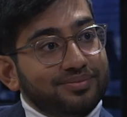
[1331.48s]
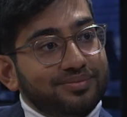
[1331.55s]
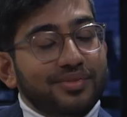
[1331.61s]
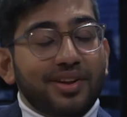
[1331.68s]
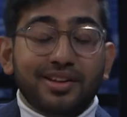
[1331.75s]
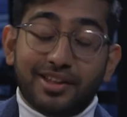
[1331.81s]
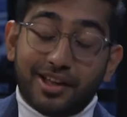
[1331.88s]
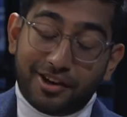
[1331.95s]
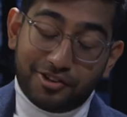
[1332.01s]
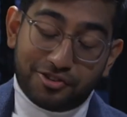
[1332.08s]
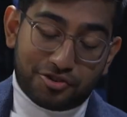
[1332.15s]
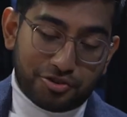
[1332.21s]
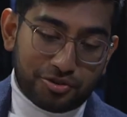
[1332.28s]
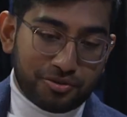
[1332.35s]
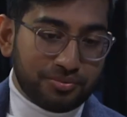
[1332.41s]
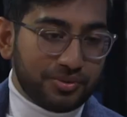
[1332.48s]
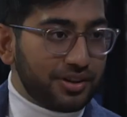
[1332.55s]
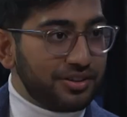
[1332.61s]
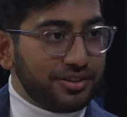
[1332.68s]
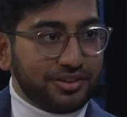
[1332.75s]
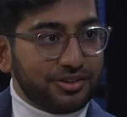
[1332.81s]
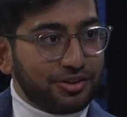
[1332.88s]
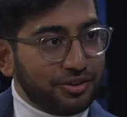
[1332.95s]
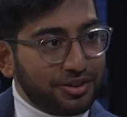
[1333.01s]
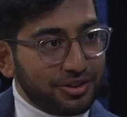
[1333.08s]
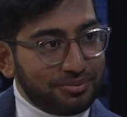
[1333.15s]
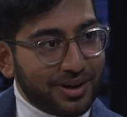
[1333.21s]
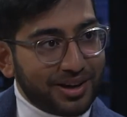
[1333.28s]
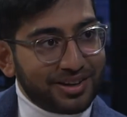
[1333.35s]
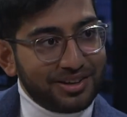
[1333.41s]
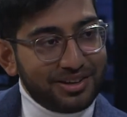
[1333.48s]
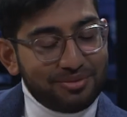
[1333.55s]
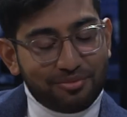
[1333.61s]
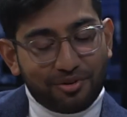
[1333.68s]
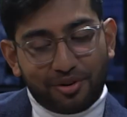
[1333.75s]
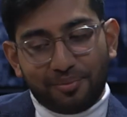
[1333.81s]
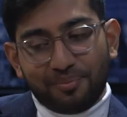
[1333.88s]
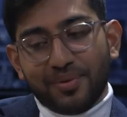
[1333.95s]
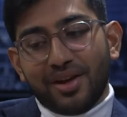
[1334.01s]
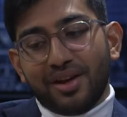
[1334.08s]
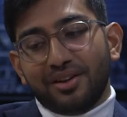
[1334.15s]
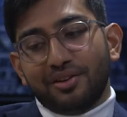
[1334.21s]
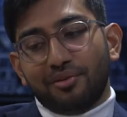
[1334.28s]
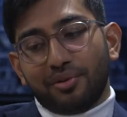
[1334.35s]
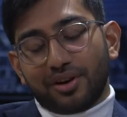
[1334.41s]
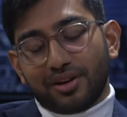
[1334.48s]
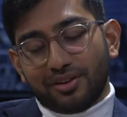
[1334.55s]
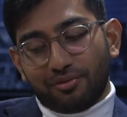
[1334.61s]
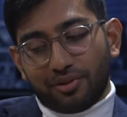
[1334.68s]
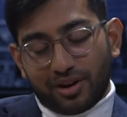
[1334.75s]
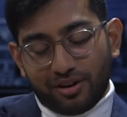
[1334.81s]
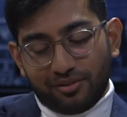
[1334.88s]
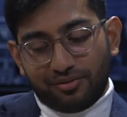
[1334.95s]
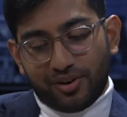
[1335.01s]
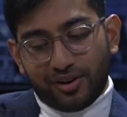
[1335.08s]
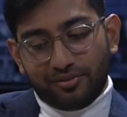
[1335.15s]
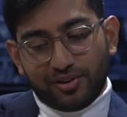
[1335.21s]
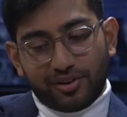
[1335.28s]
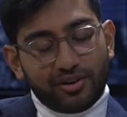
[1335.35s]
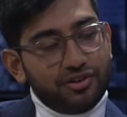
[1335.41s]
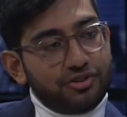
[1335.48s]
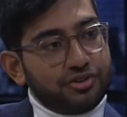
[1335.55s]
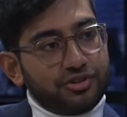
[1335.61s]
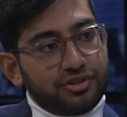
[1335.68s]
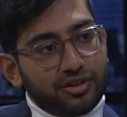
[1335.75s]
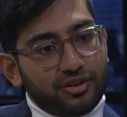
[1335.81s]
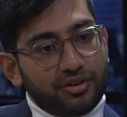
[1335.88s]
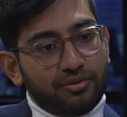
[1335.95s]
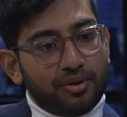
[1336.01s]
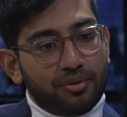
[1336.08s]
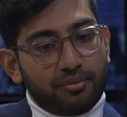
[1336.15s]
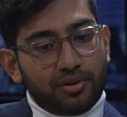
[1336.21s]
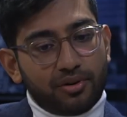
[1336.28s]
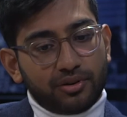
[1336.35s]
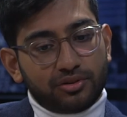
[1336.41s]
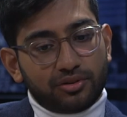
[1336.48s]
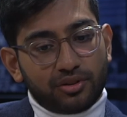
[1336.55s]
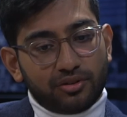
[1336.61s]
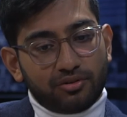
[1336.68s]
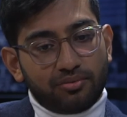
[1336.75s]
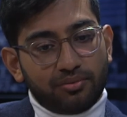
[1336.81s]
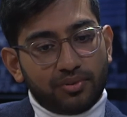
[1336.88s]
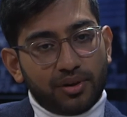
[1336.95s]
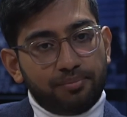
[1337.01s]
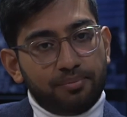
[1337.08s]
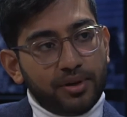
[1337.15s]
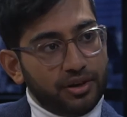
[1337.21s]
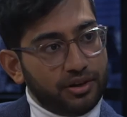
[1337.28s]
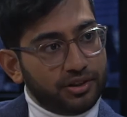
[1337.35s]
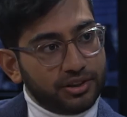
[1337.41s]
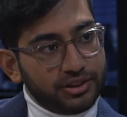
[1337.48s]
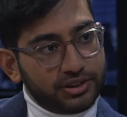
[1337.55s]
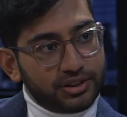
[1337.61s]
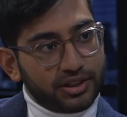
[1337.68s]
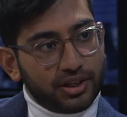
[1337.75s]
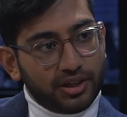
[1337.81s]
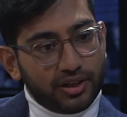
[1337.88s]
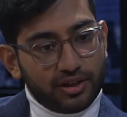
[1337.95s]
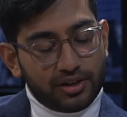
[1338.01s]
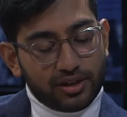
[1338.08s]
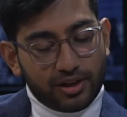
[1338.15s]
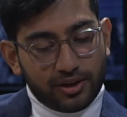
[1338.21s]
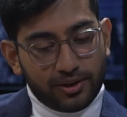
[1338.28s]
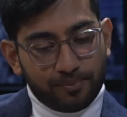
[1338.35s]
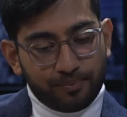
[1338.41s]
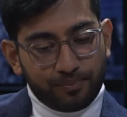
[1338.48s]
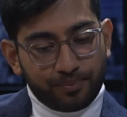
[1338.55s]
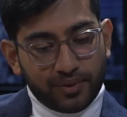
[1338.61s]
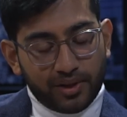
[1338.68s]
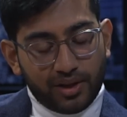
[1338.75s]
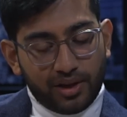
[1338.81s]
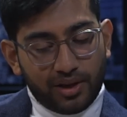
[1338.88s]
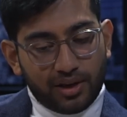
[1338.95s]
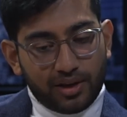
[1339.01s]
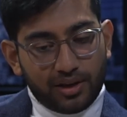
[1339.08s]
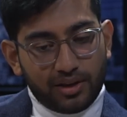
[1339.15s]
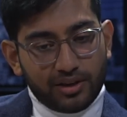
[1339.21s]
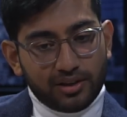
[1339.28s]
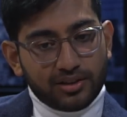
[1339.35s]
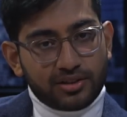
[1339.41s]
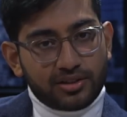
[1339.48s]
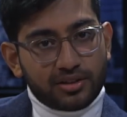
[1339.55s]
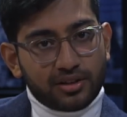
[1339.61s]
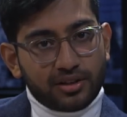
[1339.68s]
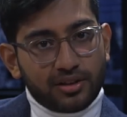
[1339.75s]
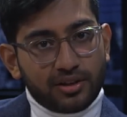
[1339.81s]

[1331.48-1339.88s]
That is true. Nothing is holding back anymore. Now, what I find very interesting among sort of my peers and is